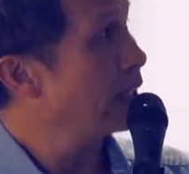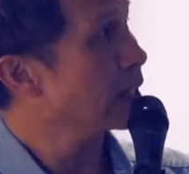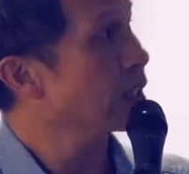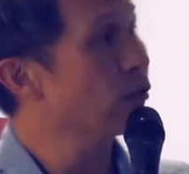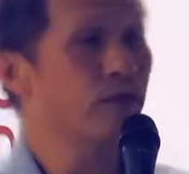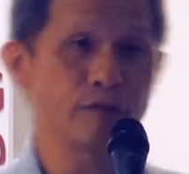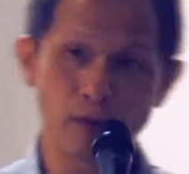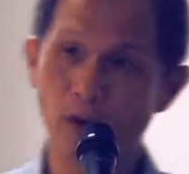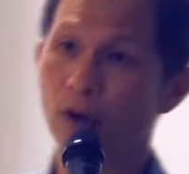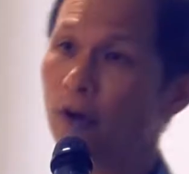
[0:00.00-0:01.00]
These are the
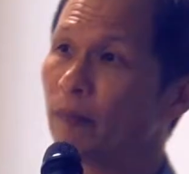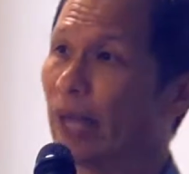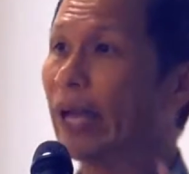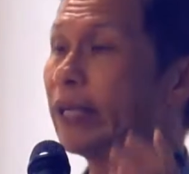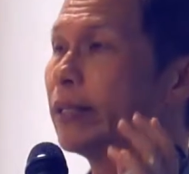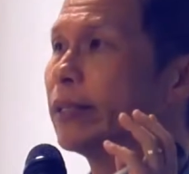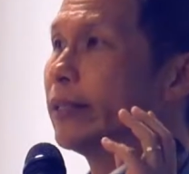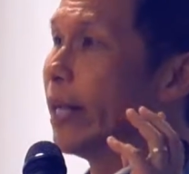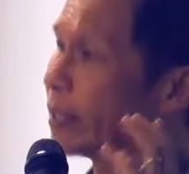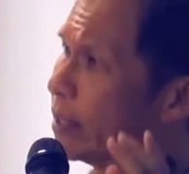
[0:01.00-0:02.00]
four, and
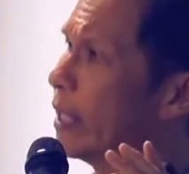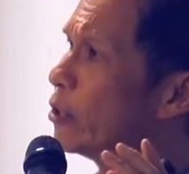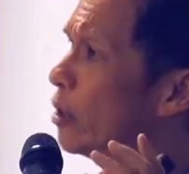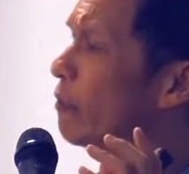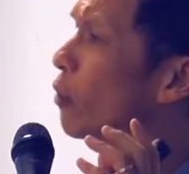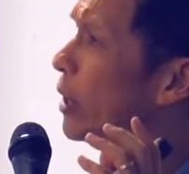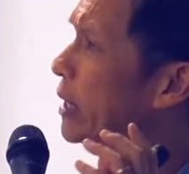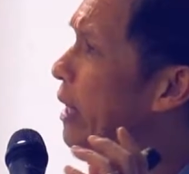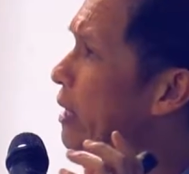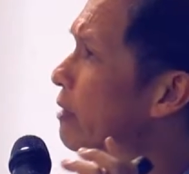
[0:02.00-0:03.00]
that's the nature of
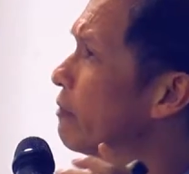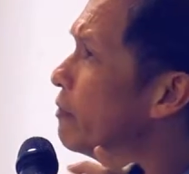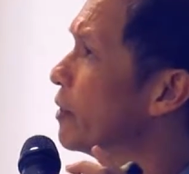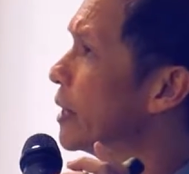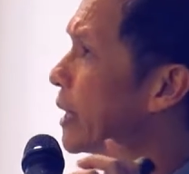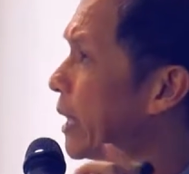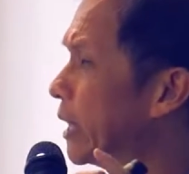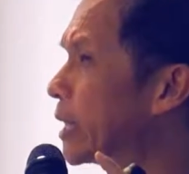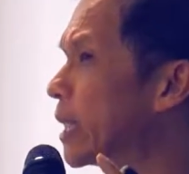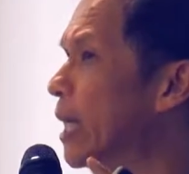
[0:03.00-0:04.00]
qualitative
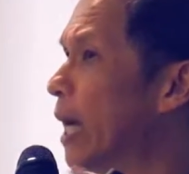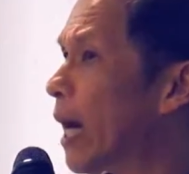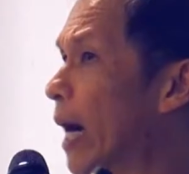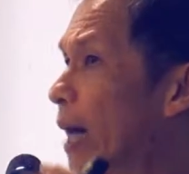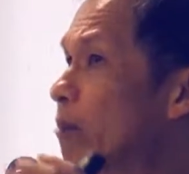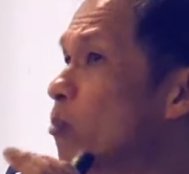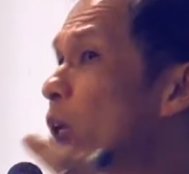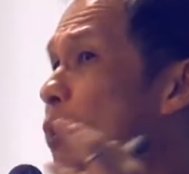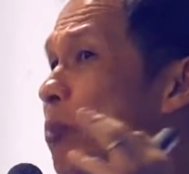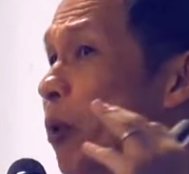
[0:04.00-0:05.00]
studies. Uh, I'm
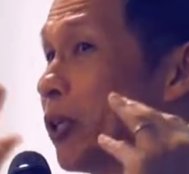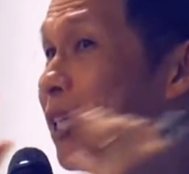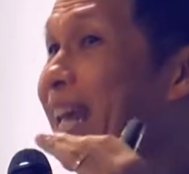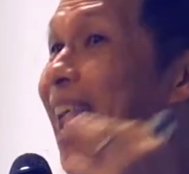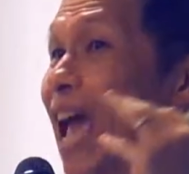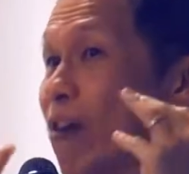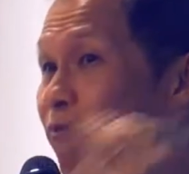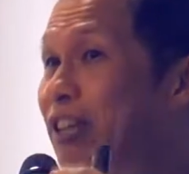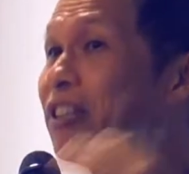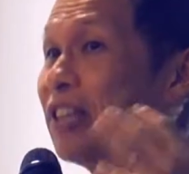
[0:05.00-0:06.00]
not reporting
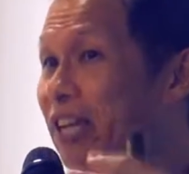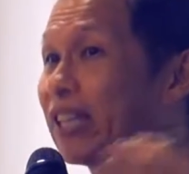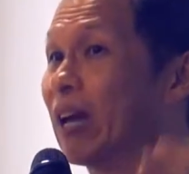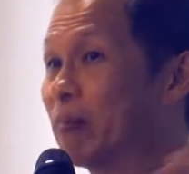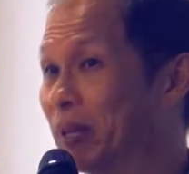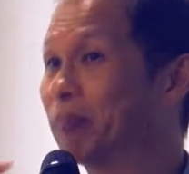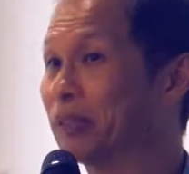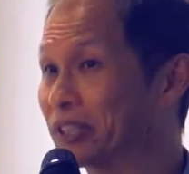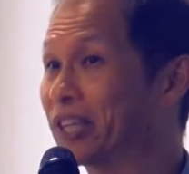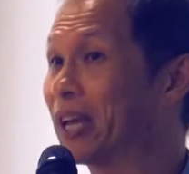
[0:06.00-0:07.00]
everything that
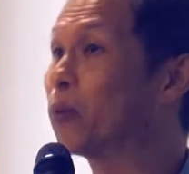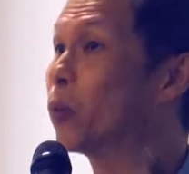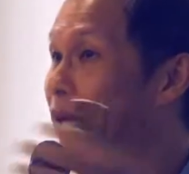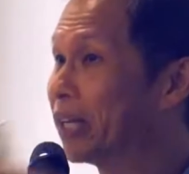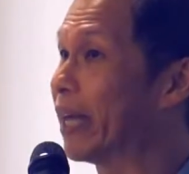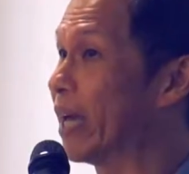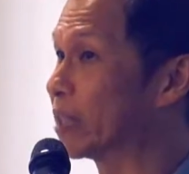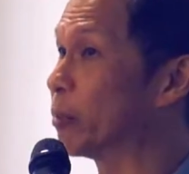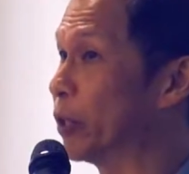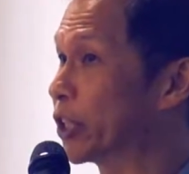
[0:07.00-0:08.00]
people say were their
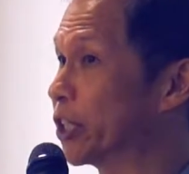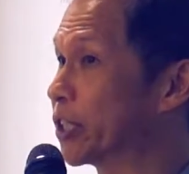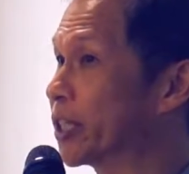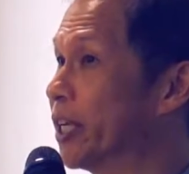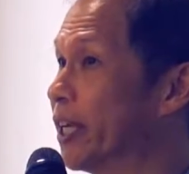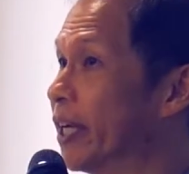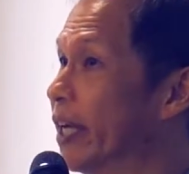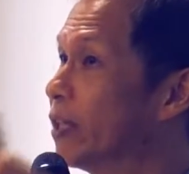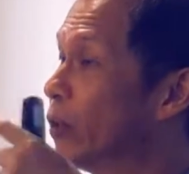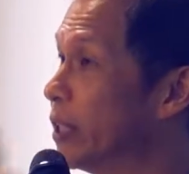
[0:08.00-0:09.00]
aspirations.
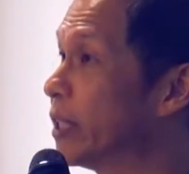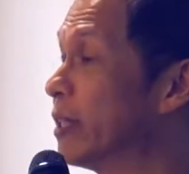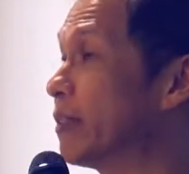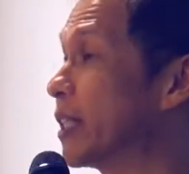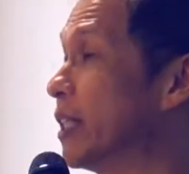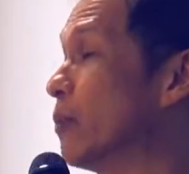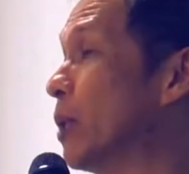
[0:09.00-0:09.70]
In qualitative study,